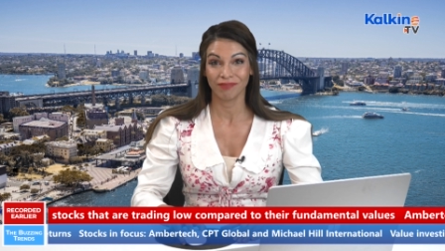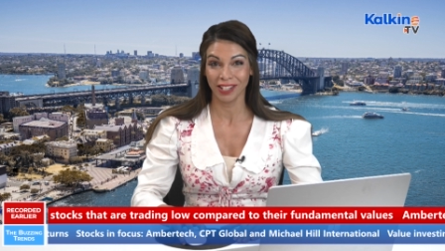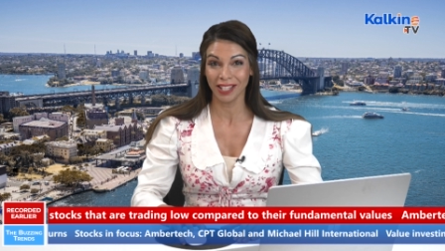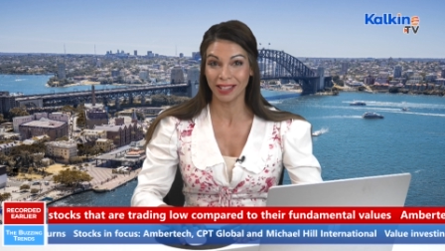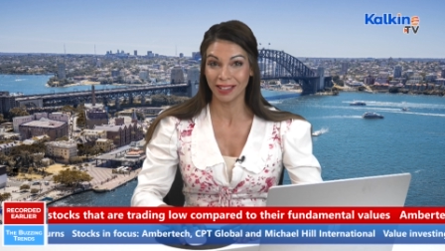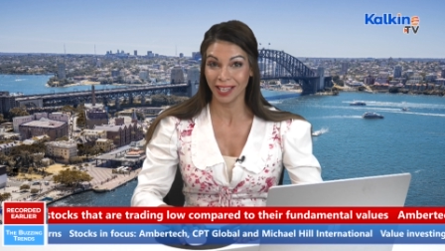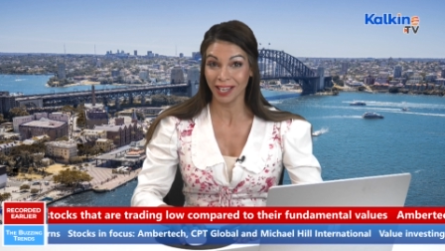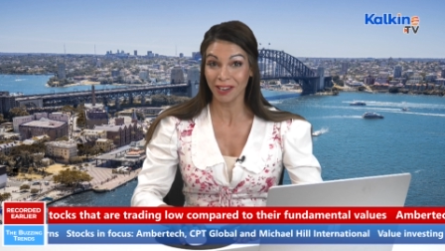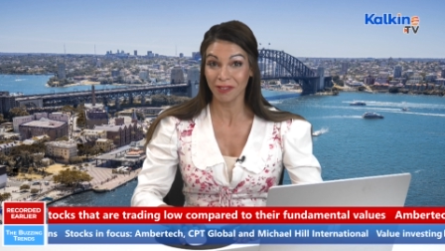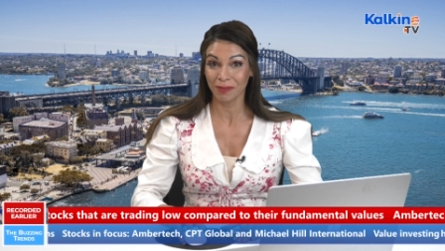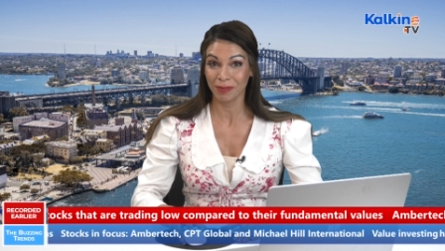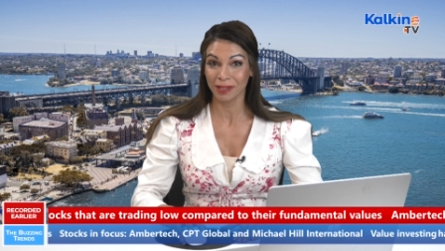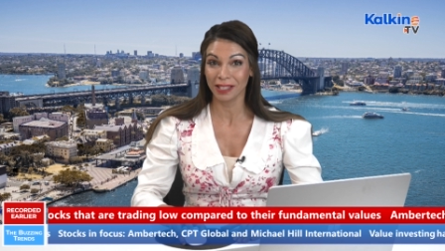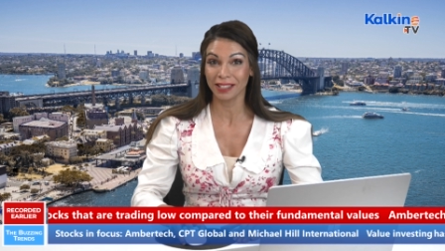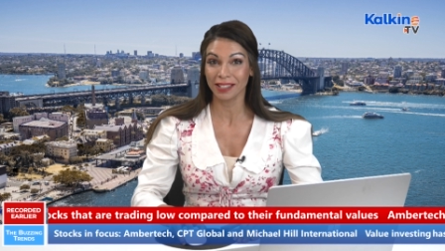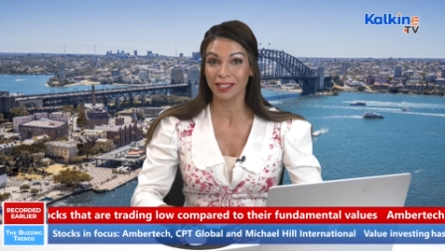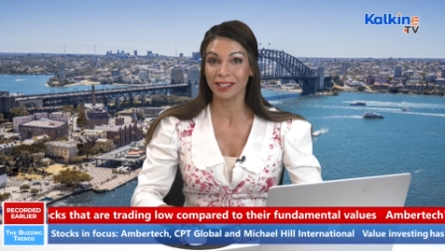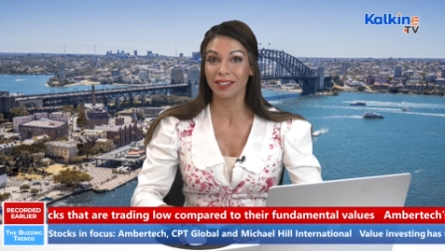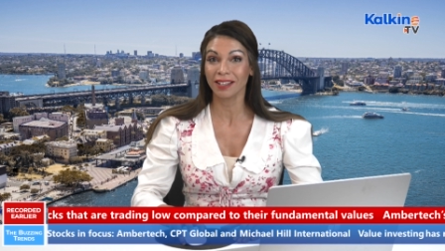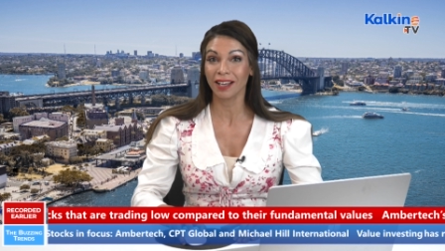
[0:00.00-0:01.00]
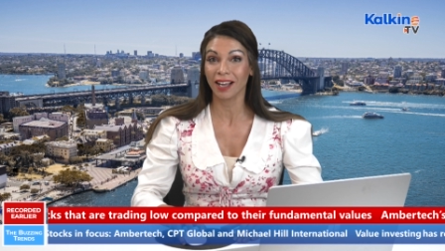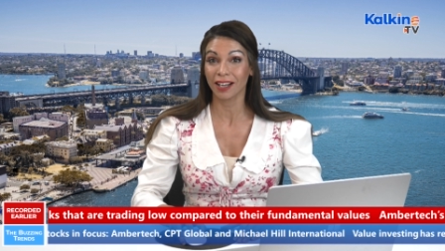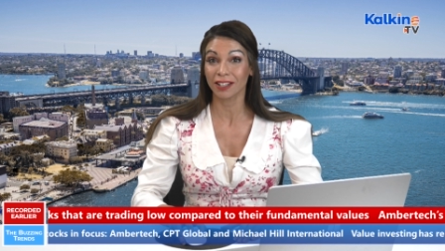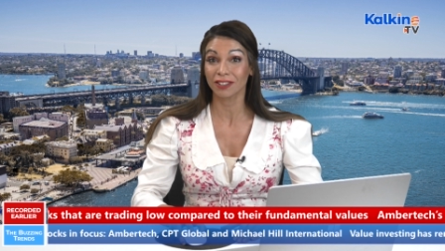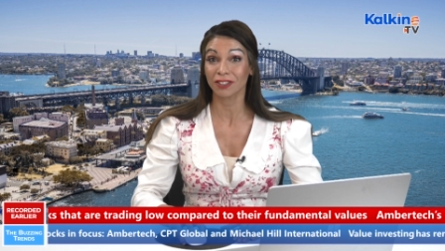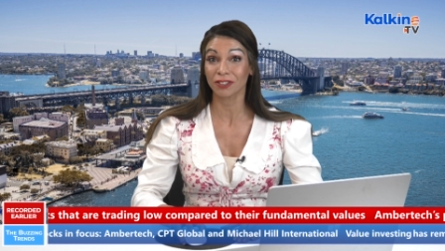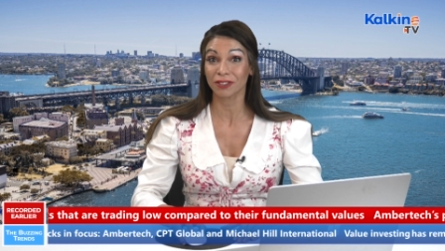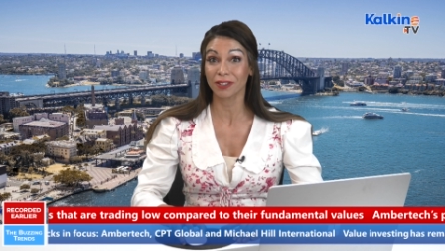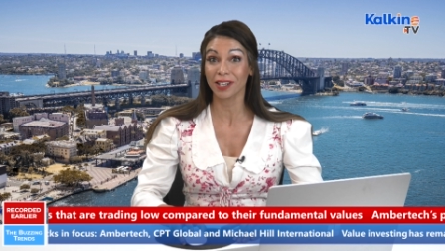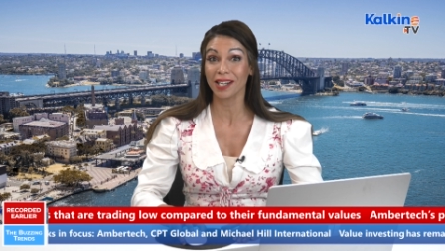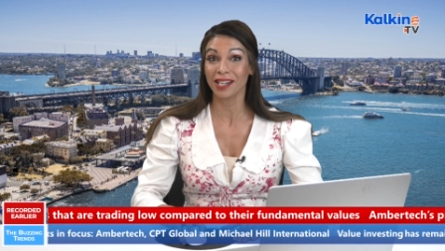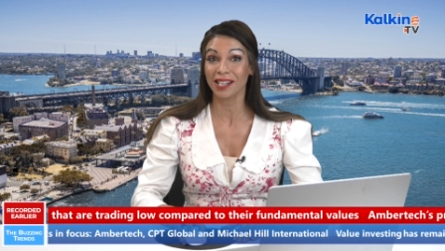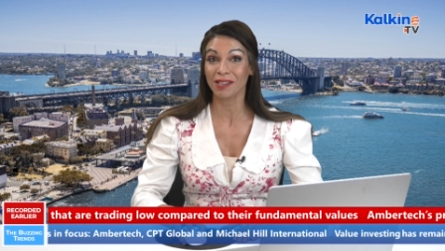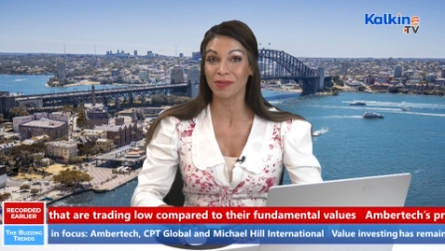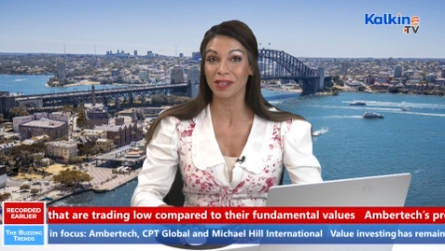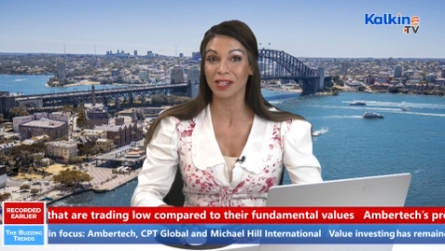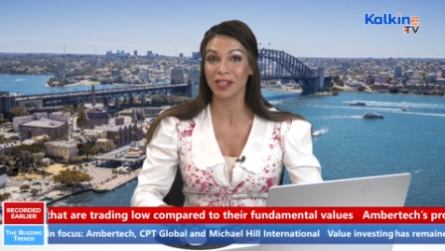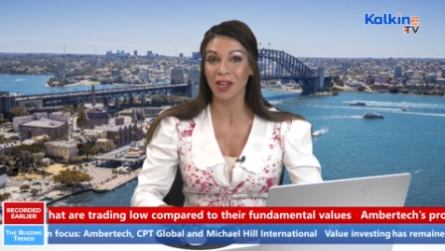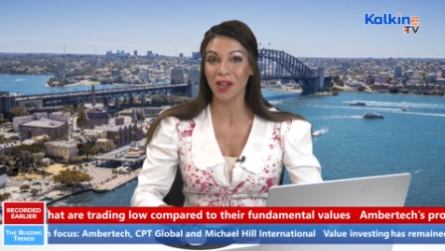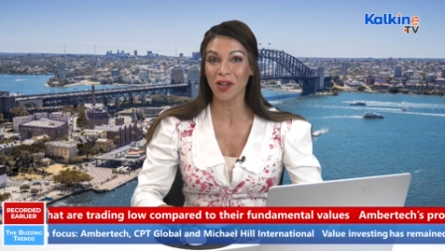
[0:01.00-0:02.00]
in their opinion, are
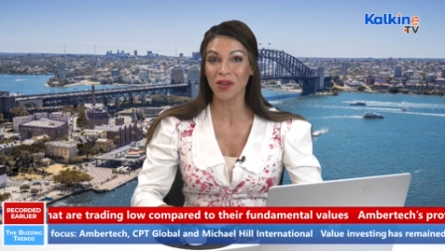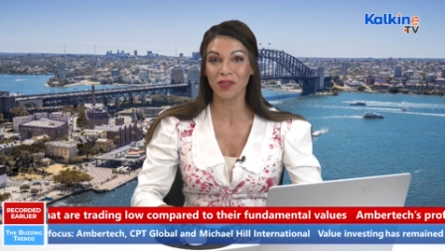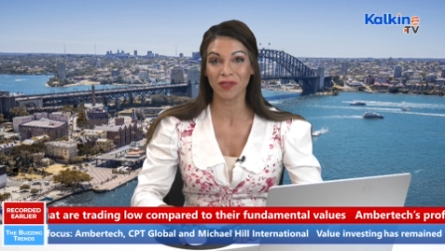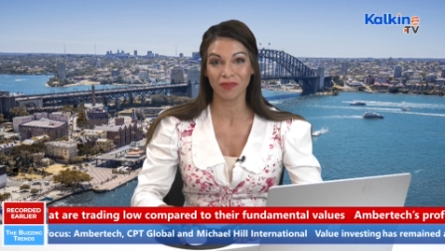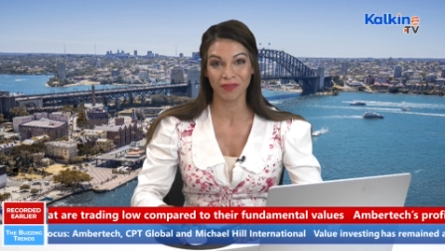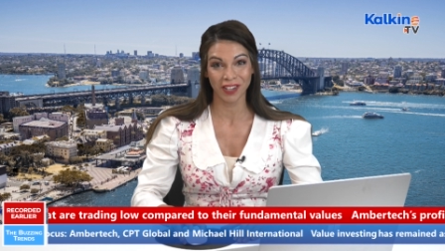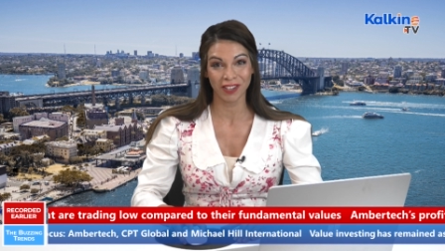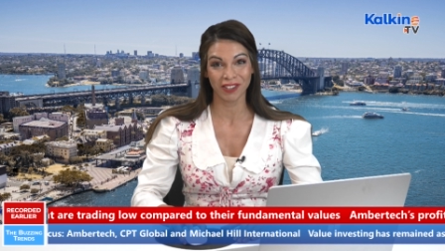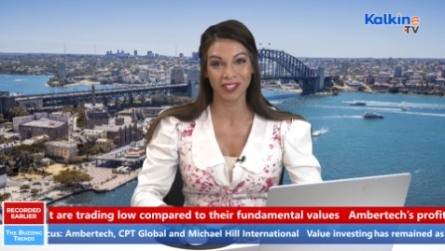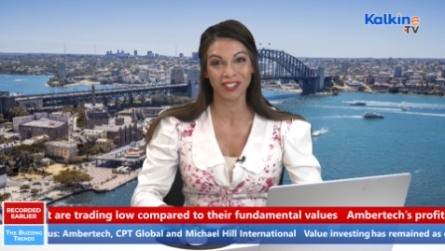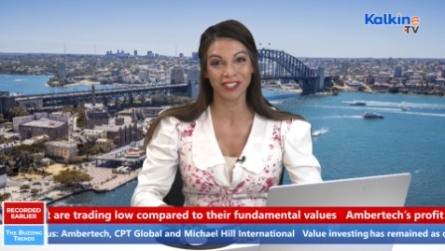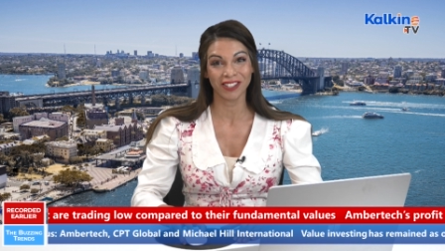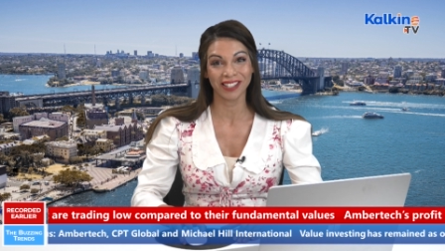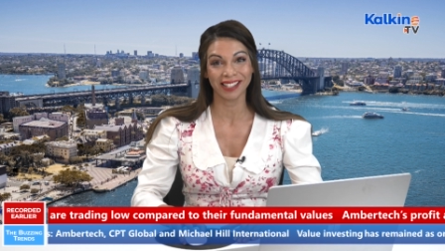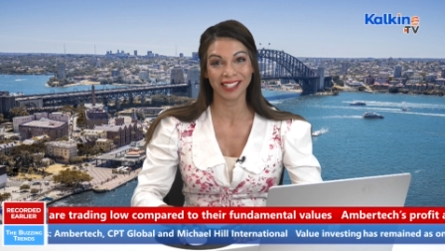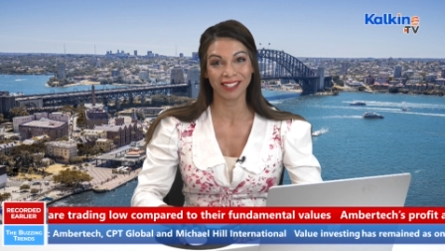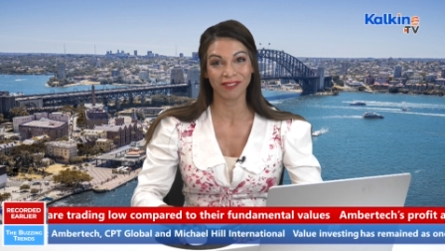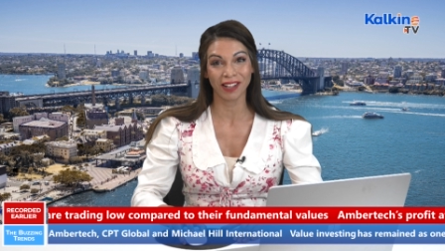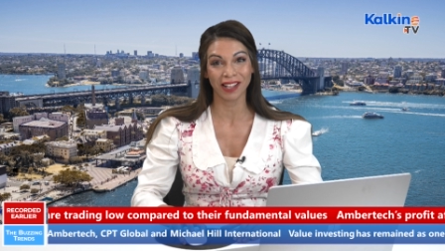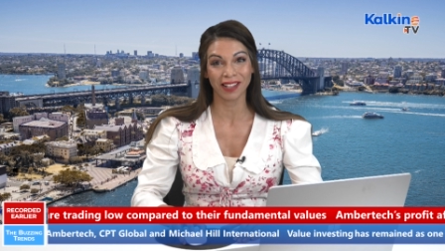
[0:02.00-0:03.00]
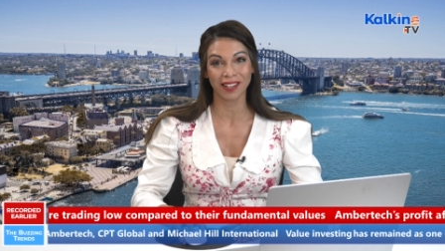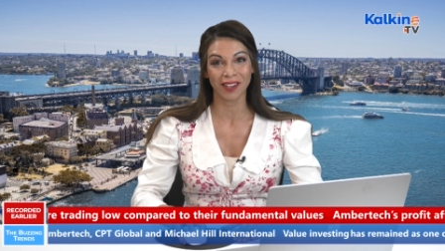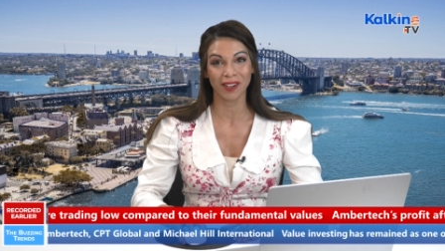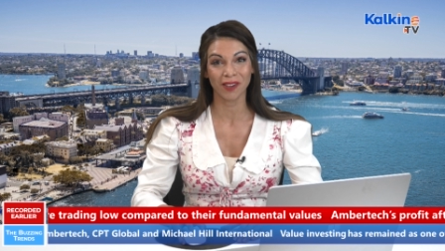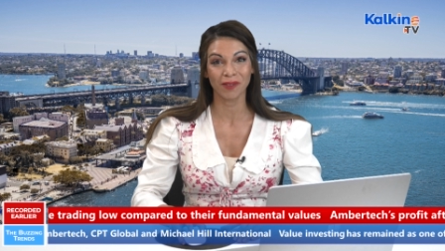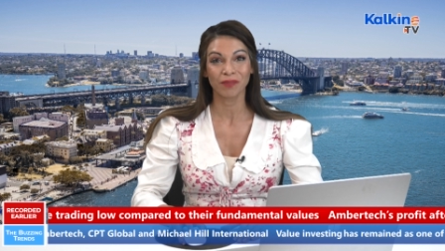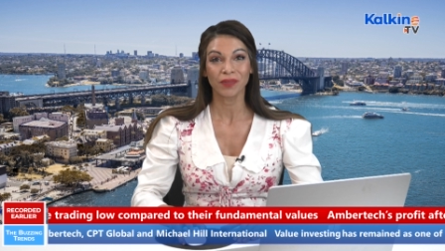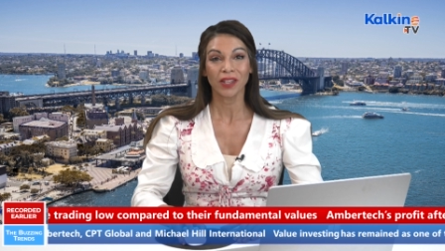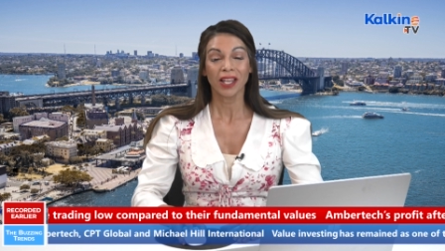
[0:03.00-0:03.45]
trading below their intrinsic value.